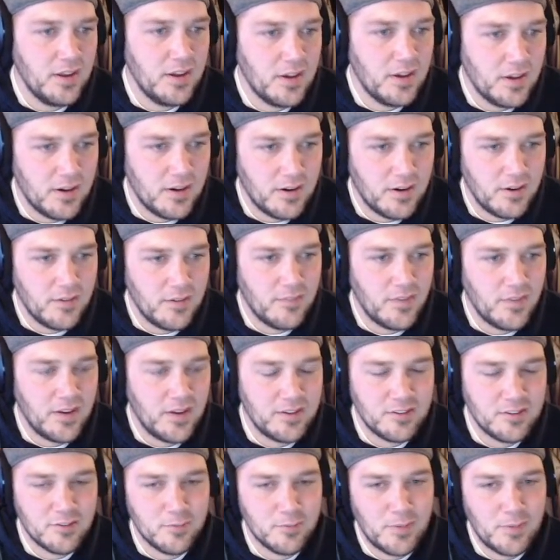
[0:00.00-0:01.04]
I
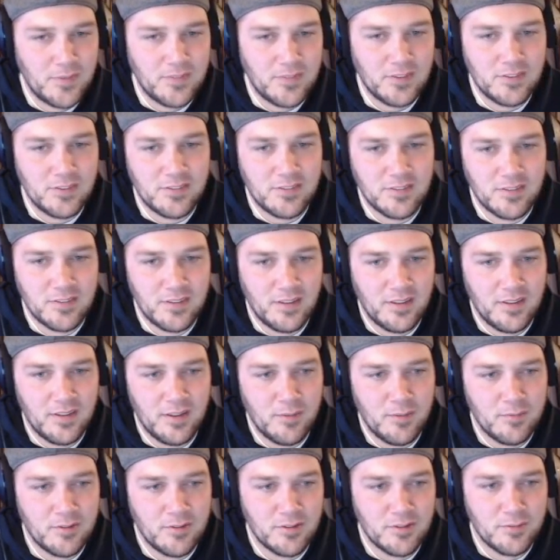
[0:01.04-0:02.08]
just met
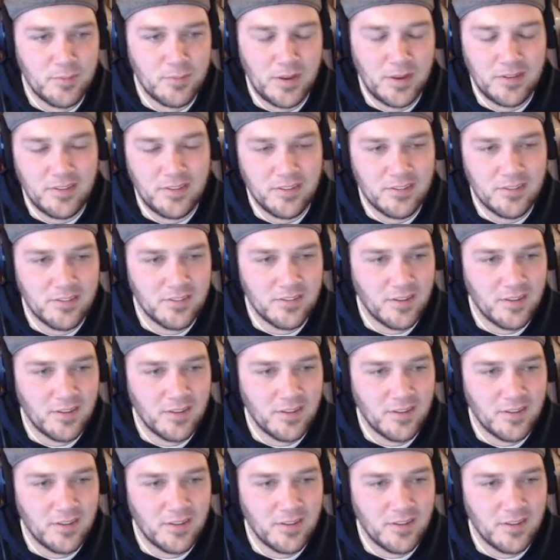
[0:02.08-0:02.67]
this